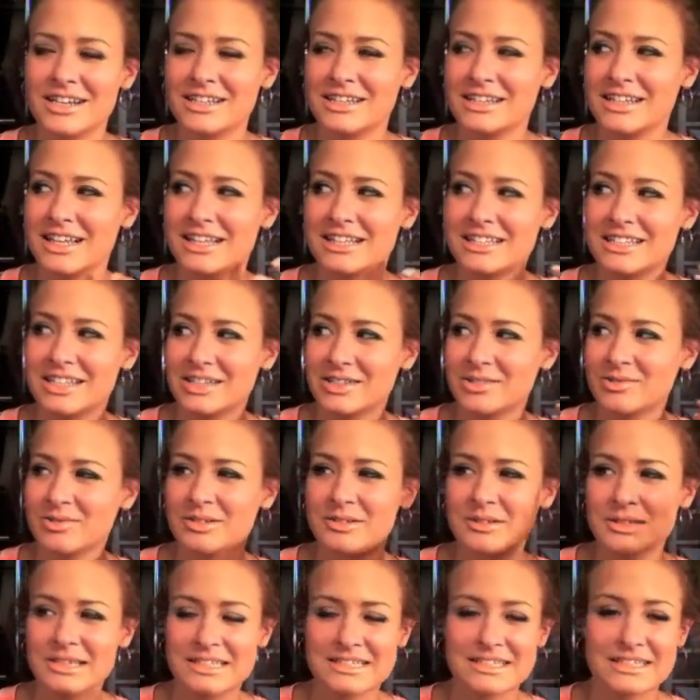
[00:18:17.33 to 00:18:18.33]
than the other
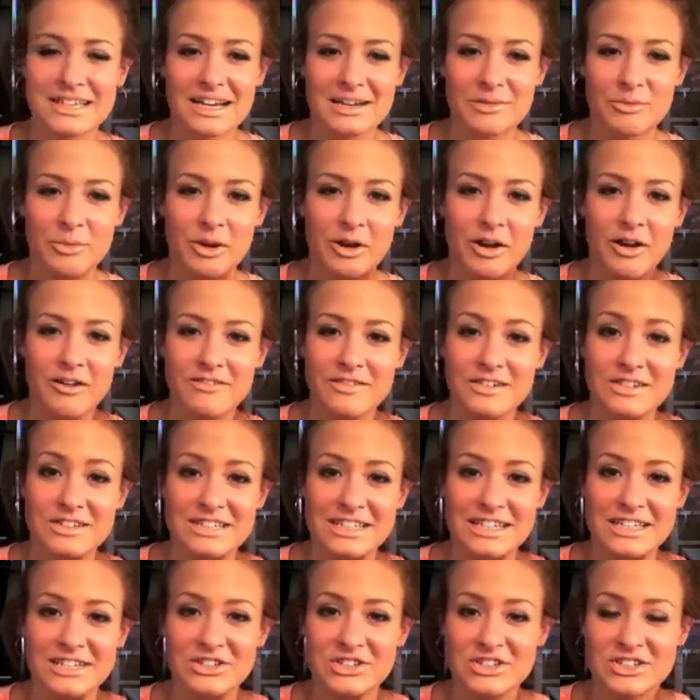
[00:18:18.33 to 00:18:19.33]
one because I went off on
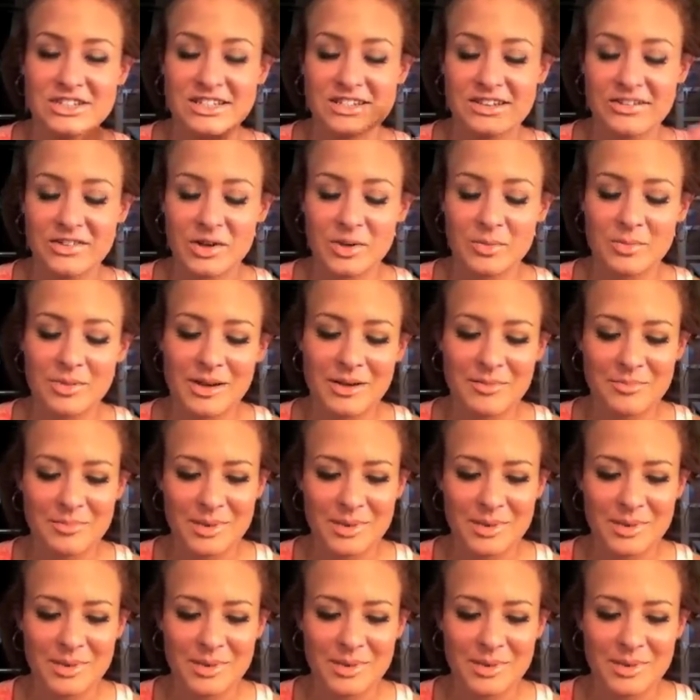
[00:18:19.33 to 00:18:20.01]
tangents a little bit.